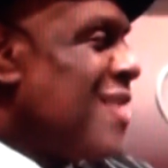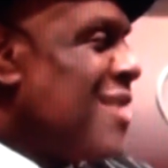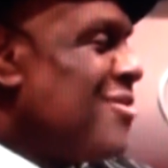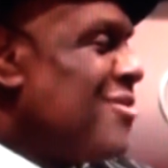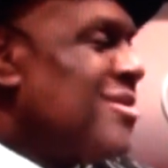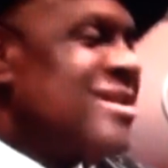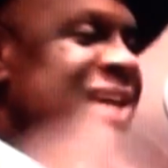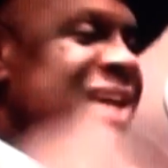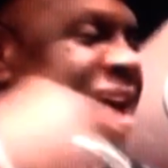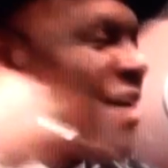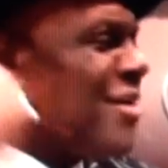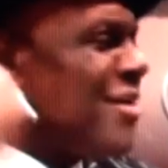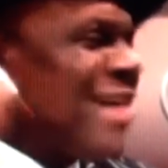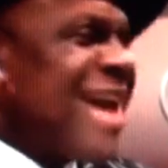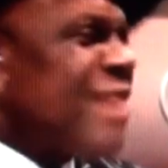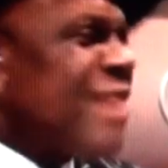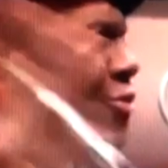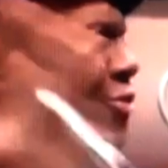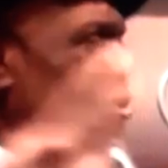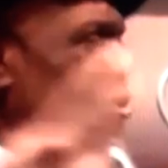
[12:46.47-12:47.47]
now, see how
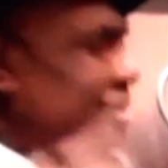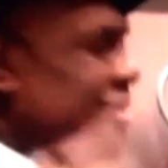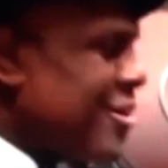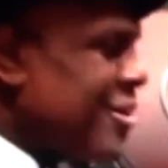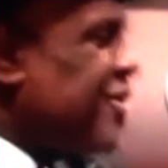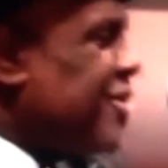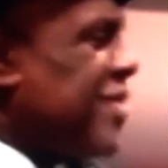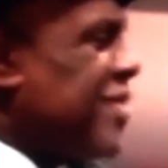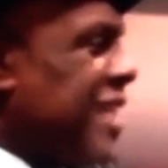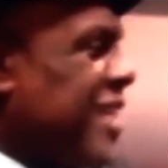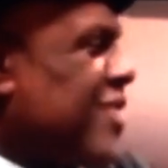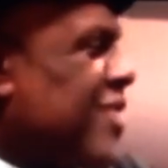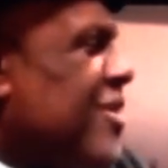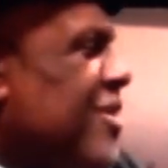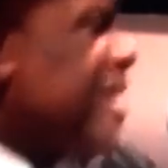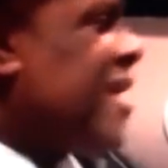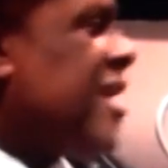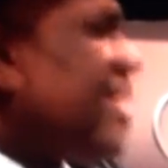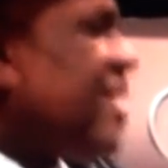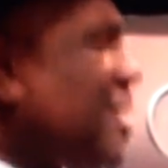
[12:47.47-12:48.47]
that worked. All right, go ahead.
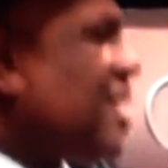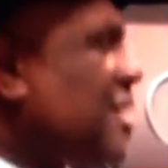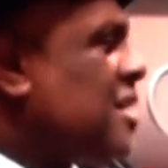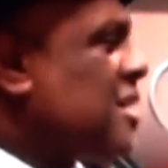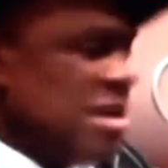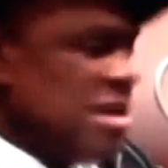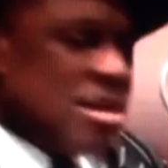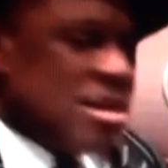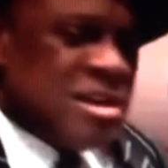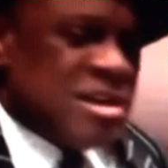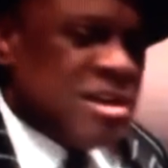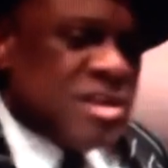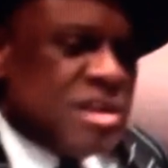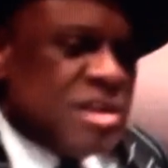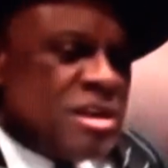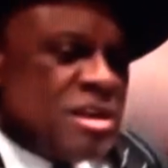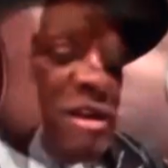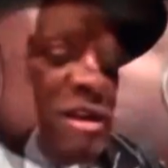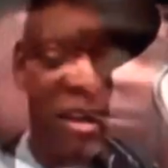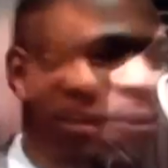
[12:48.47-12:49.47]
And I'm from
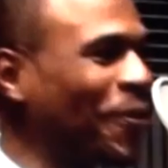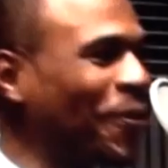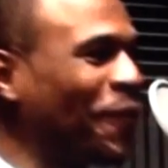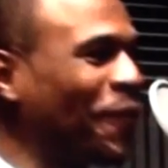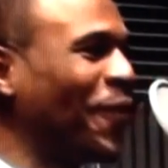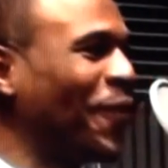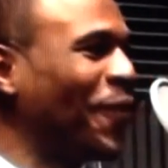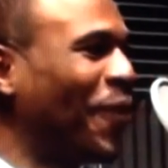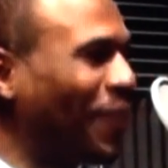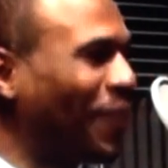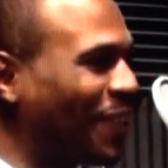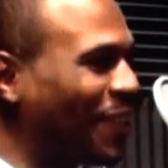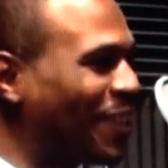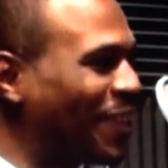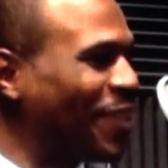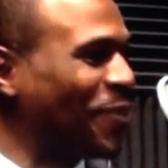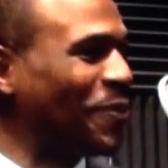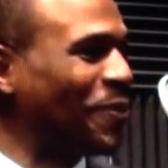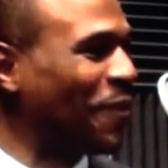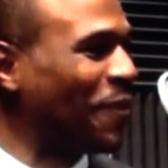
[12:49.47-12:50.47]
Brooklyn, so who would have thought that
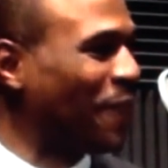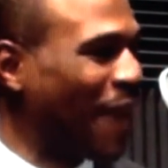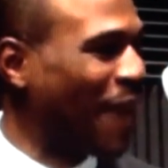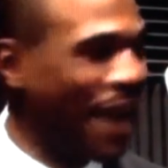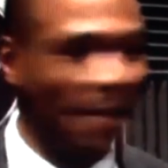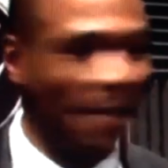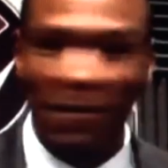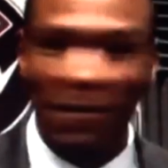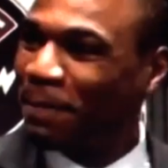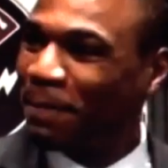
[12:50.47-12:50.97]
this would ever who happen? Who would